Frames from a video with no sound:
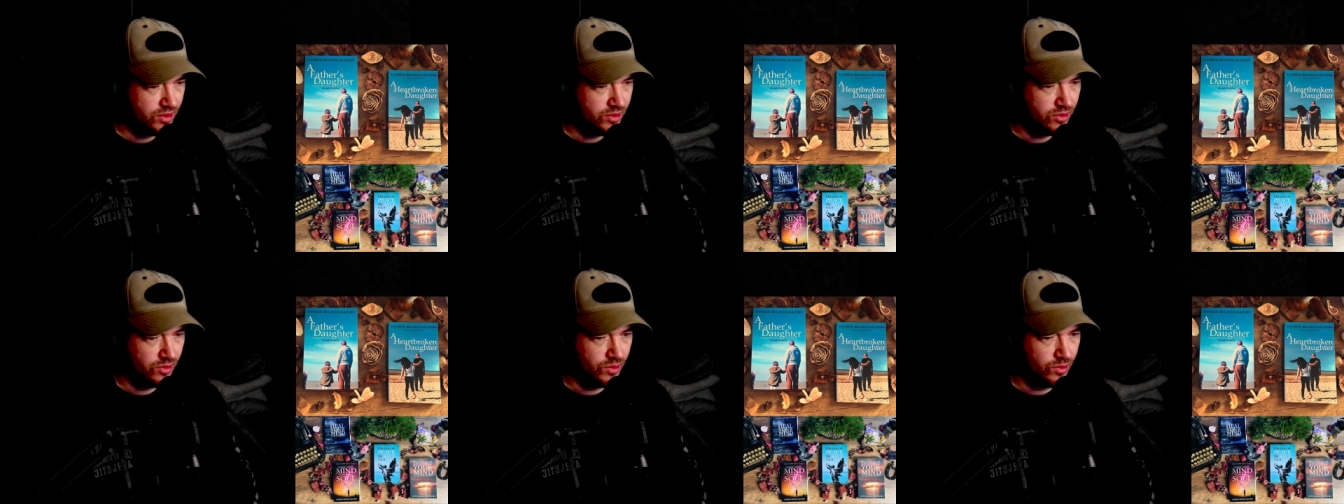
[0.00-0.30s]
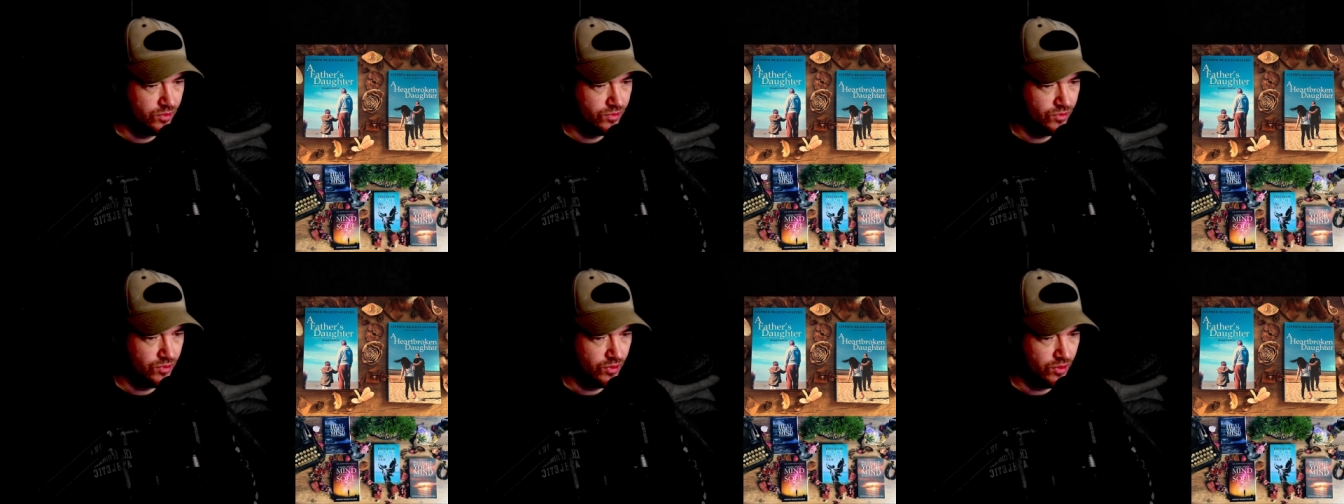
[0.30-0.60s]
I could
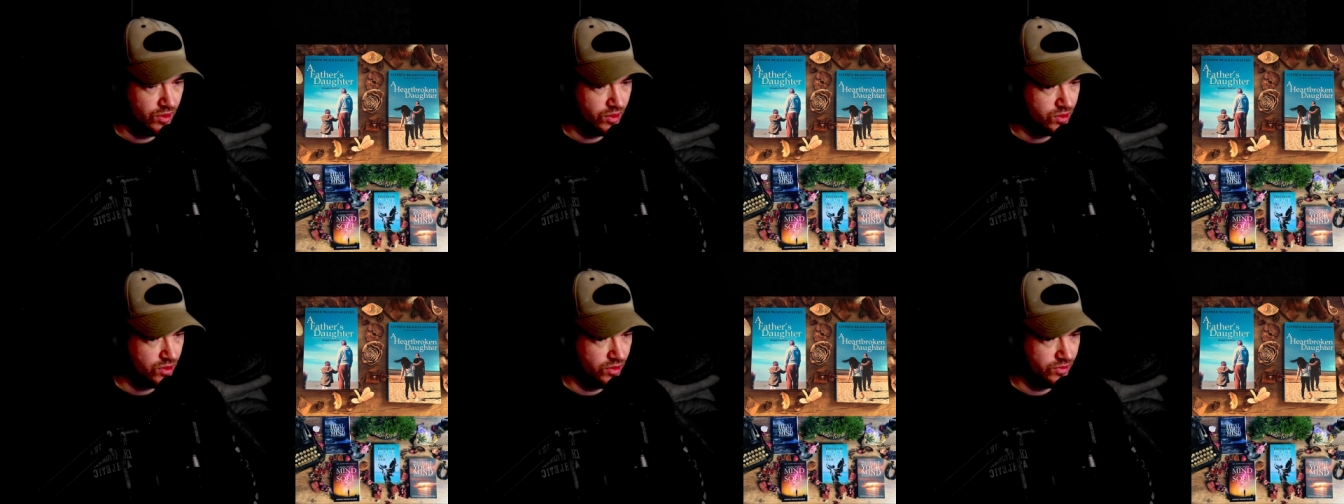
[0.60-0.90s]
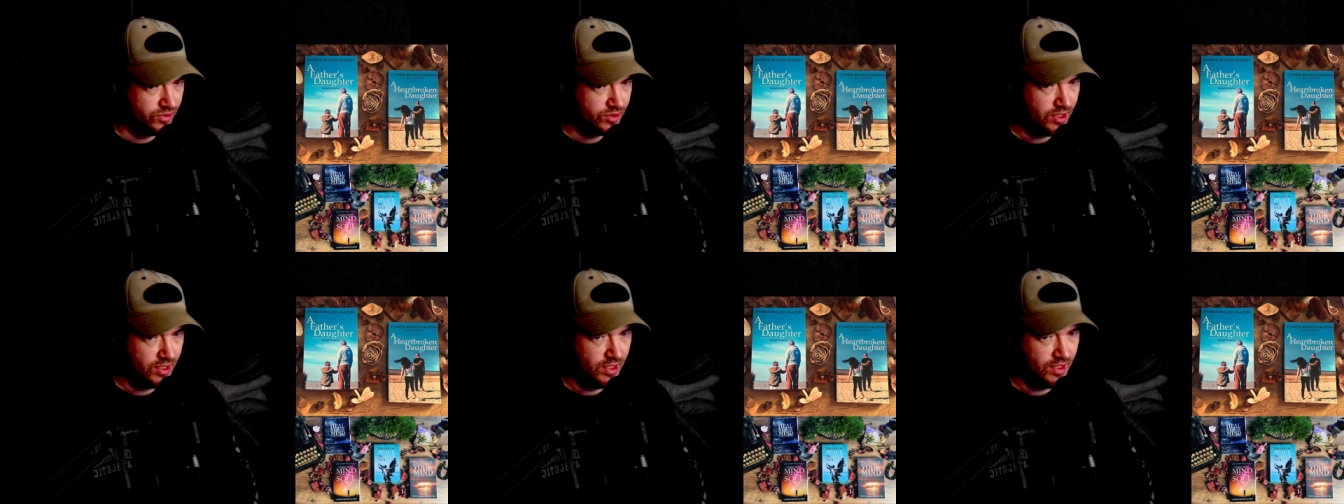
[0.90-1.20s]
do an awful lot of
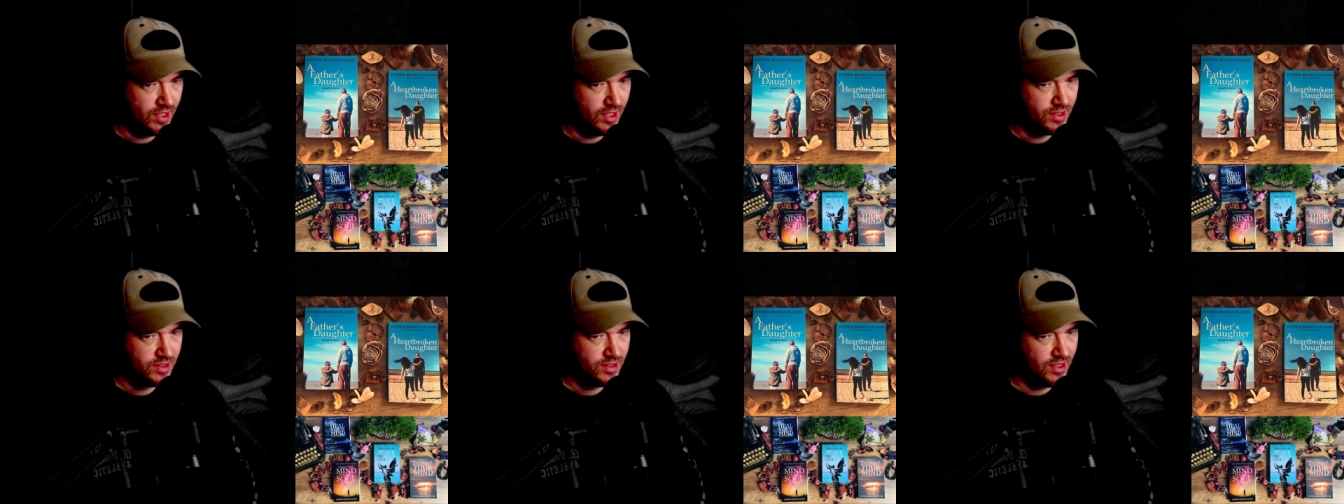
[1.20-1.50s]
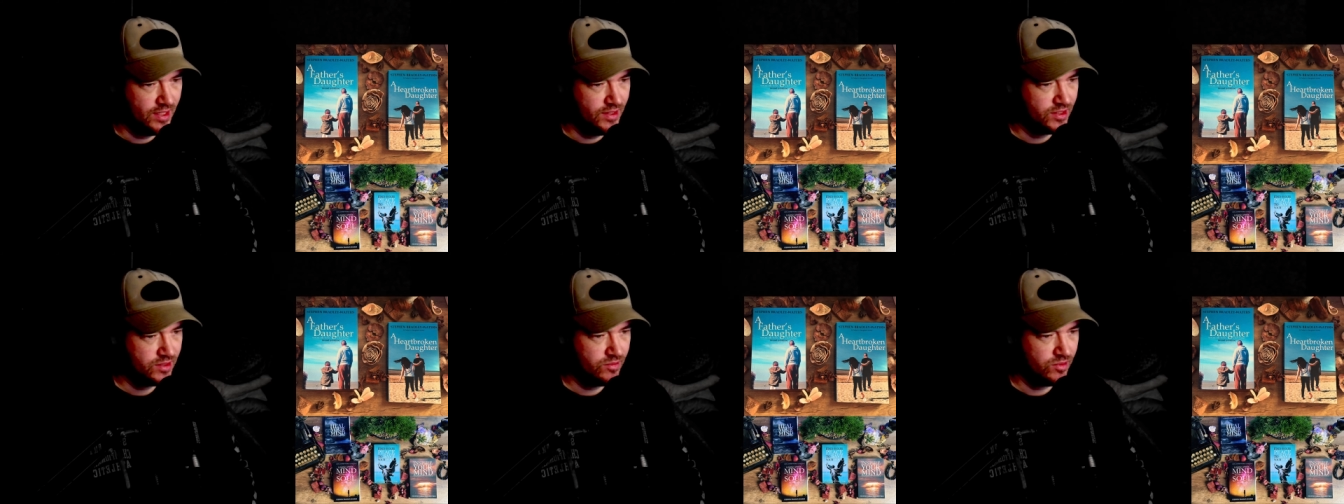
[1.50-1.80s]
content in that
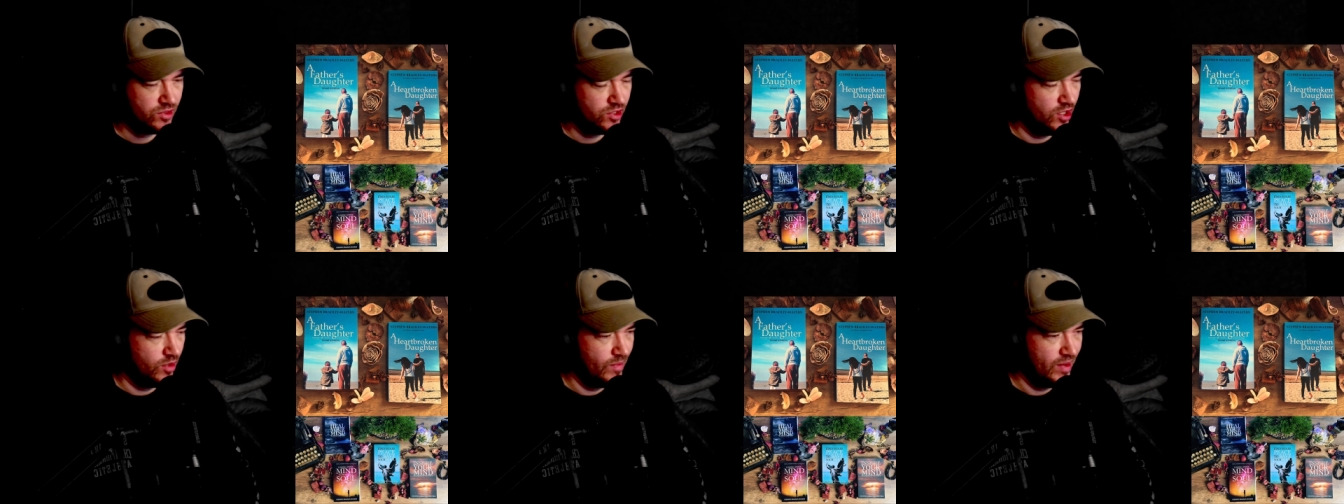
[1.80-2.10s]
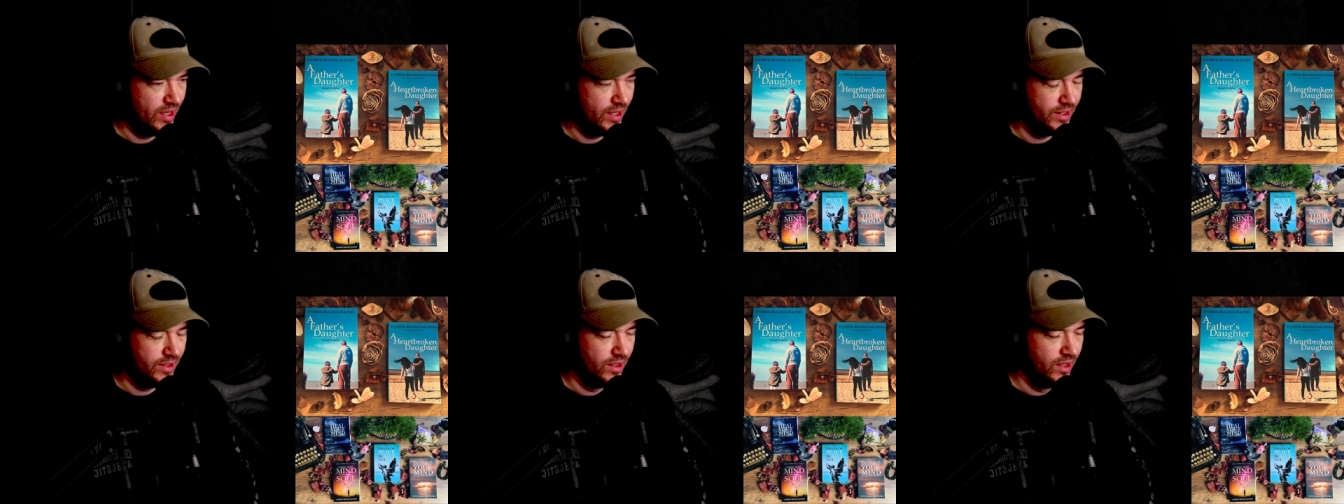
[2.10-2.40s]
sense,
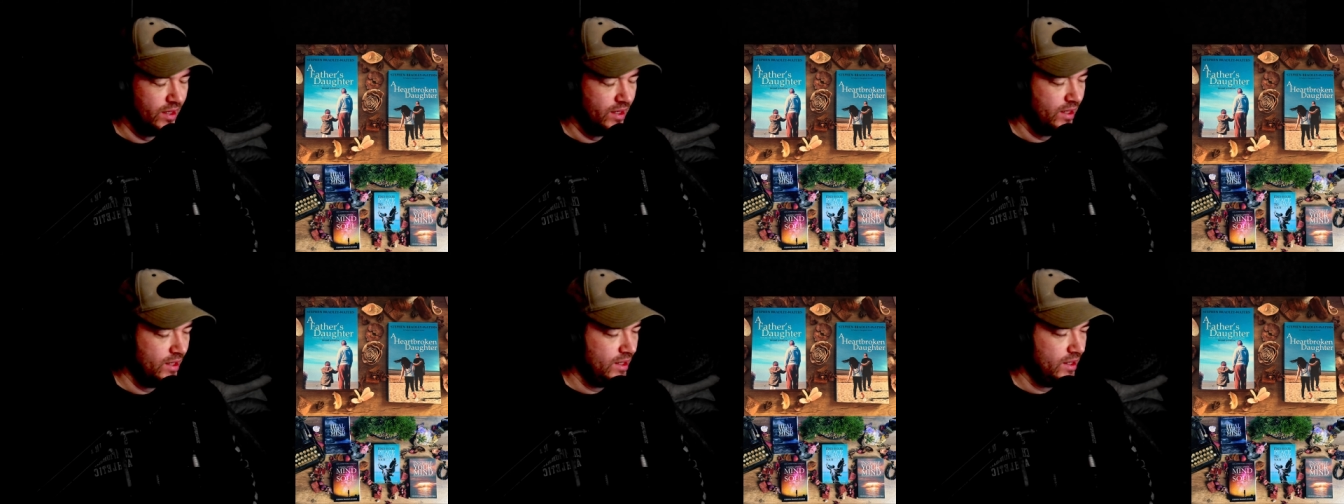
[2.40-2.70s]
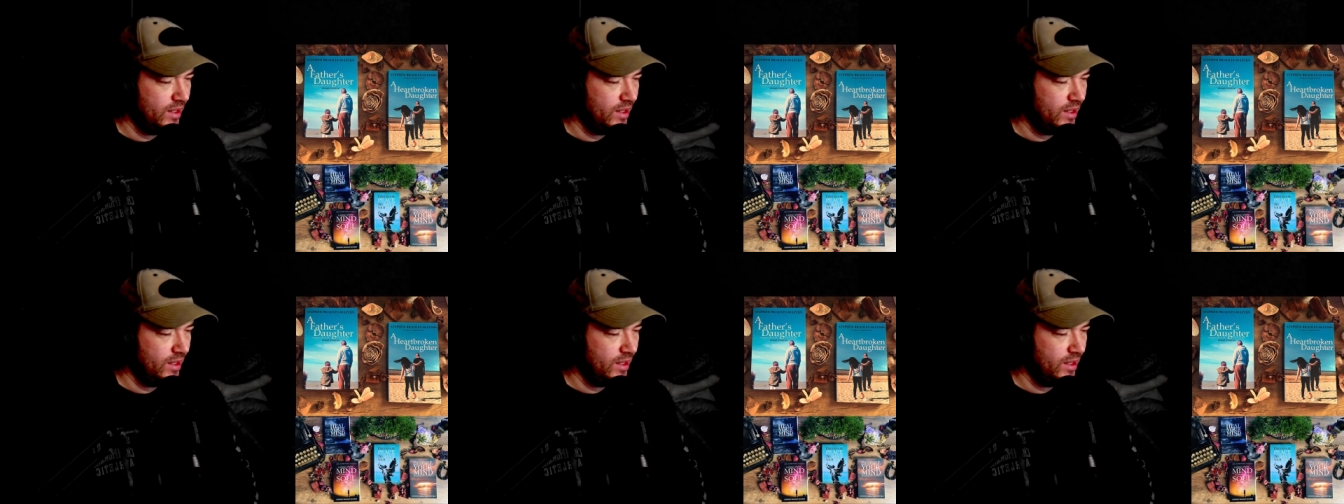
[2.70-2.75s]
comment,